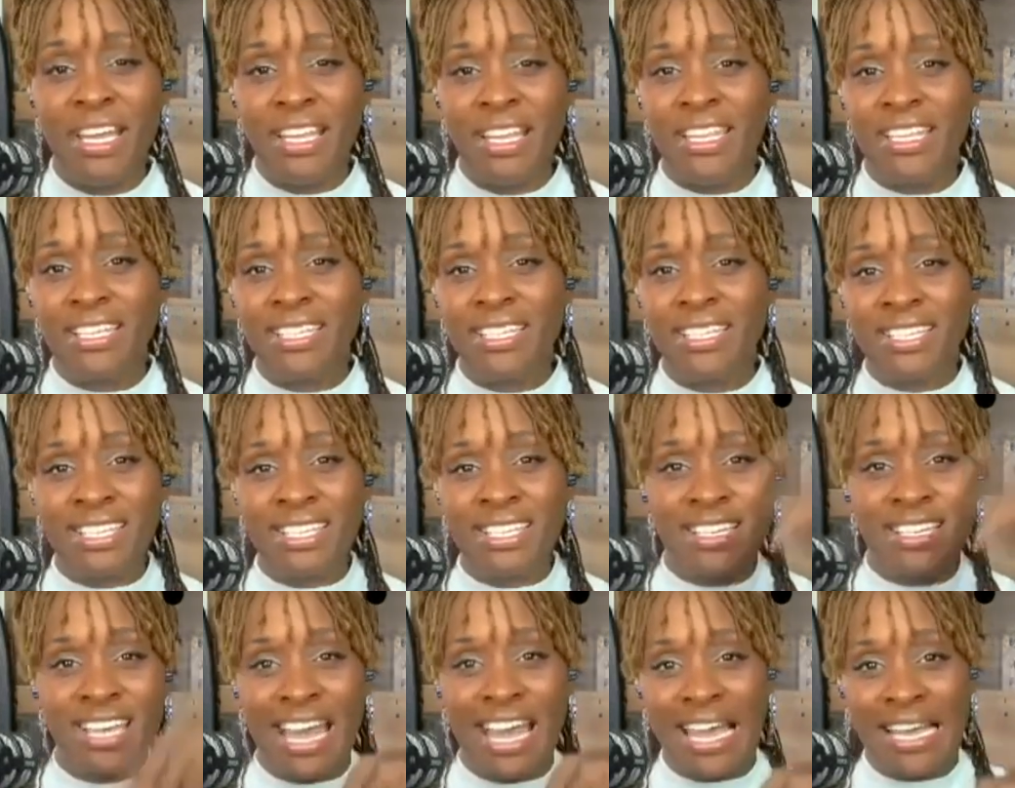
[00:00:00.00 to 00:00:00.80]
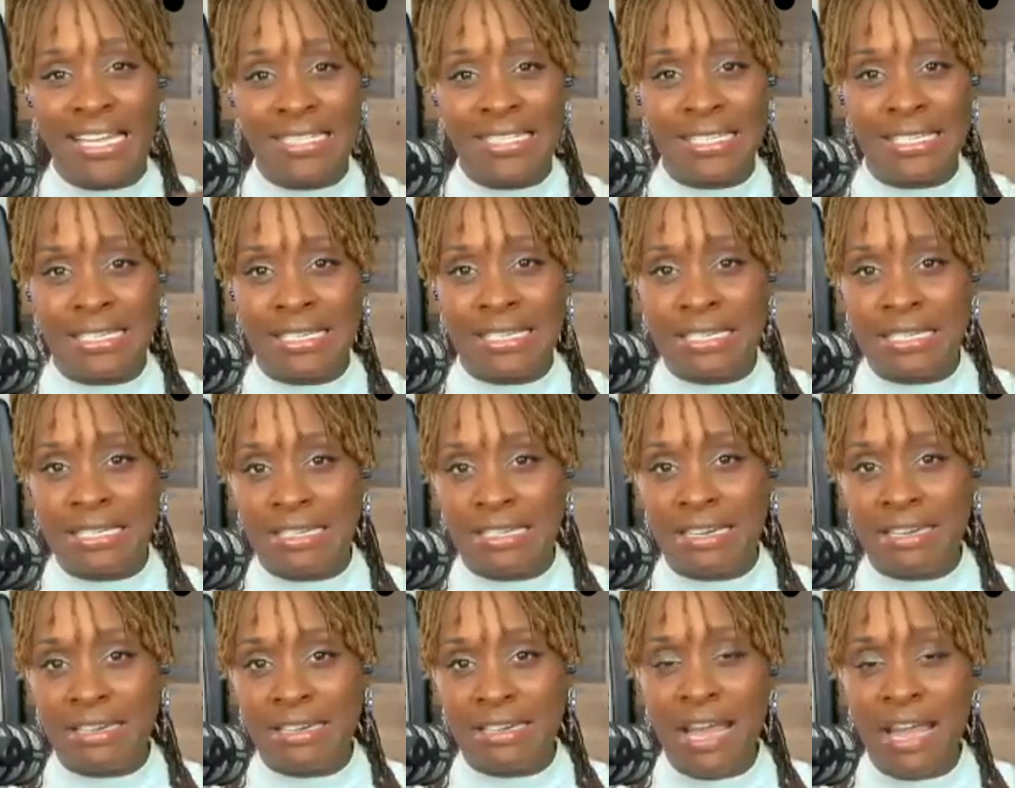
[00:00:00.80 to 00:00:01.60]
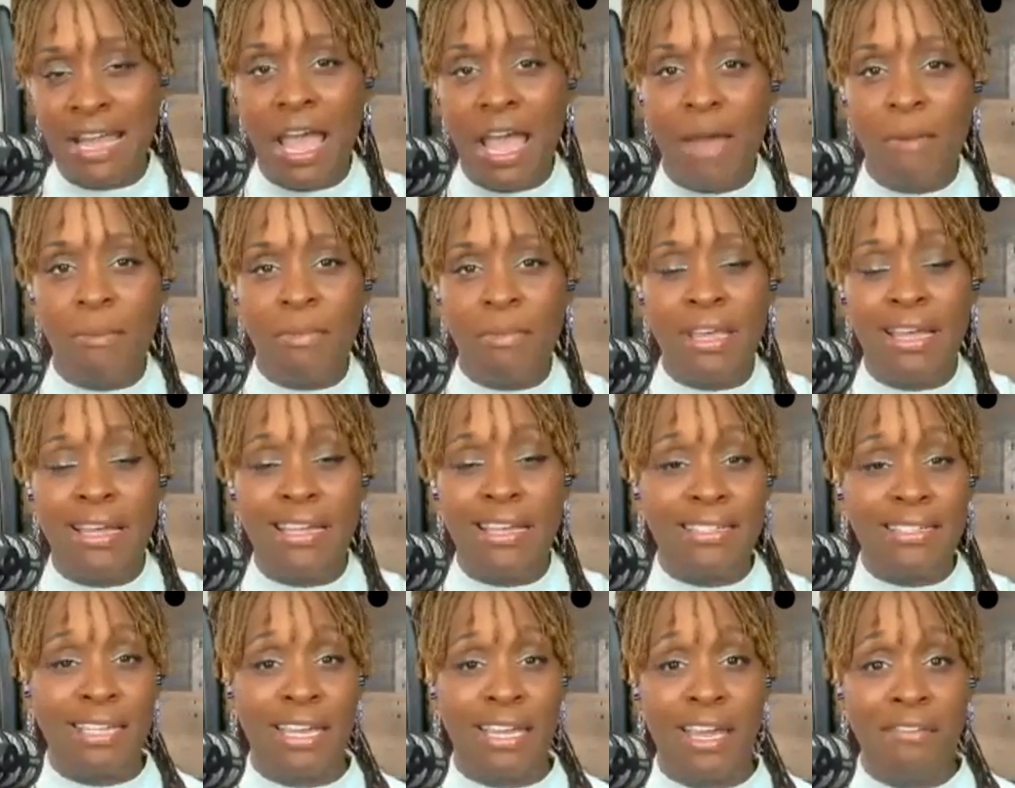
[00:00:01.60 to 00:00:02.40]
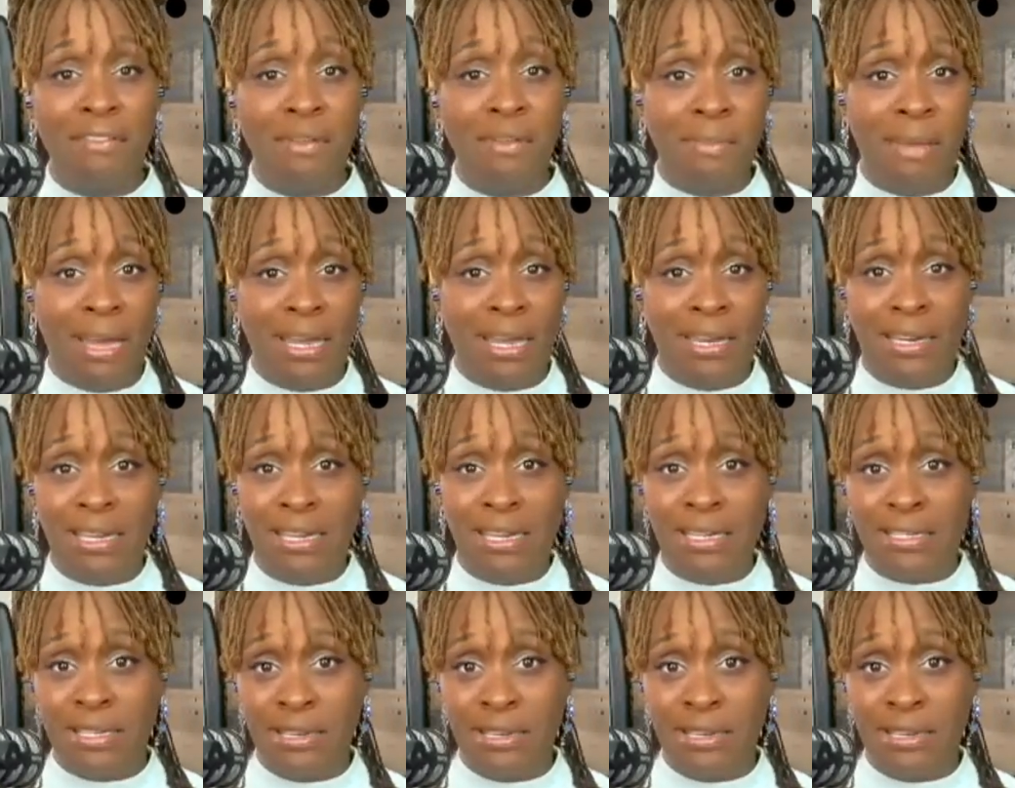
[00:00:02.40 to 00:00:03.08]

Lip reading: This is a tax edition because everybody needs